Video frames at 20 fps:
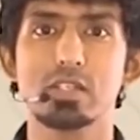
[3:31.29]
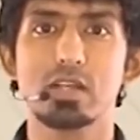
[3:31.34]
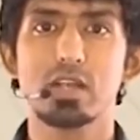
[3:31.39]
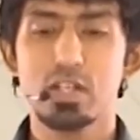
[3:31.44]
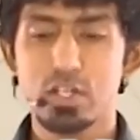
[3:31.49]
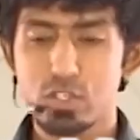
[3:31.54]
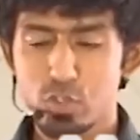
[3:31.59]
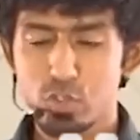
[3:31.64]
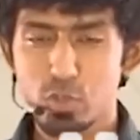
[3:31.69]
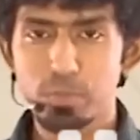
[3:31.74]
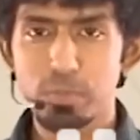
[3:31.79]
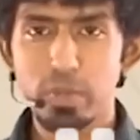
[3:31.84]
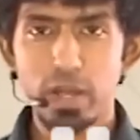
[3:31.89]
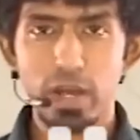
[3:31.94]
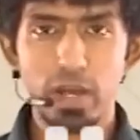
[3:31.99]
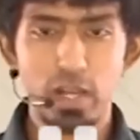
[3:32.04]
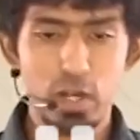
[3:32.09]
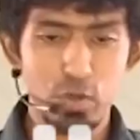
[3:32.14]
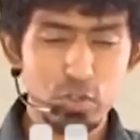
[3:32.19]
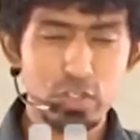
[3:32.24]
So you bring it
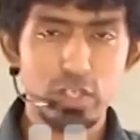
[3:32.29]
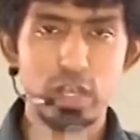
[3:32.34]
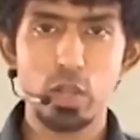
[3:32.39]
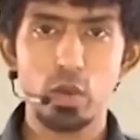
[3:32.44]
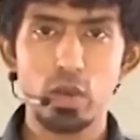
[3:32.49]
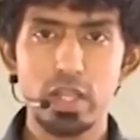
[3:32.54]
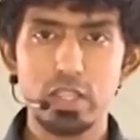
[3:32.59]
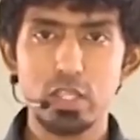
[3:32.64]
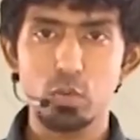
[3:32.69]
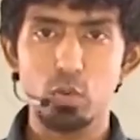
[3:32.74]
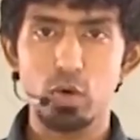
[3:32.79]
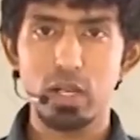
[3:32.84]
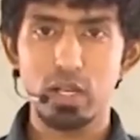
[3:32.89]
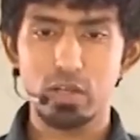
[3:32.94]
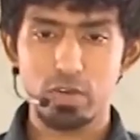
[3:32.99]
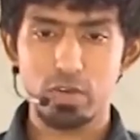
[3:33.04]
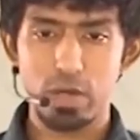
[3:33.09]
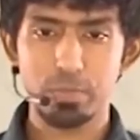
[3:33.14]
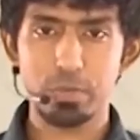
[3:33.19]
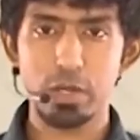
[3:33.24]
out there, you let the water
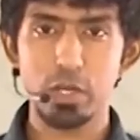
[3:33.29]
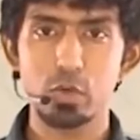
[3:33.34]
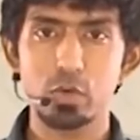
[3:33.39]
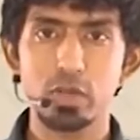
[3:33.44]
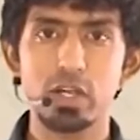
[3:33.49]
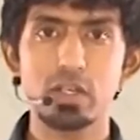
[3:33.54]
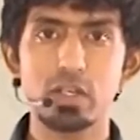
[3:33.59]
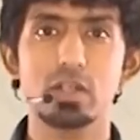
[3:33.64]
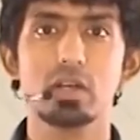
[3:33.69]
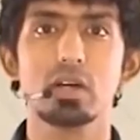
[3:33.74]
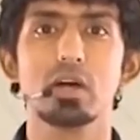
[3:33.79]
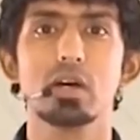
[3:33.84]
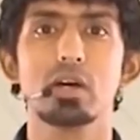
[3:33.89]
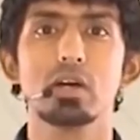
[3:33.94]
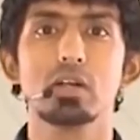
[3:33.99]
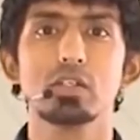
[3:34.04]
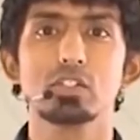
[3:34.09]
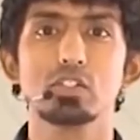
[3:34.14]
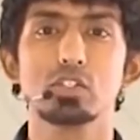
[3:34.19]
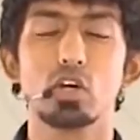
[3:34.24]
evaporate, you get
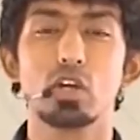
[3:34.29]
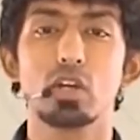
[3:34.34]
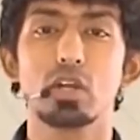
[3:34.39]
salt.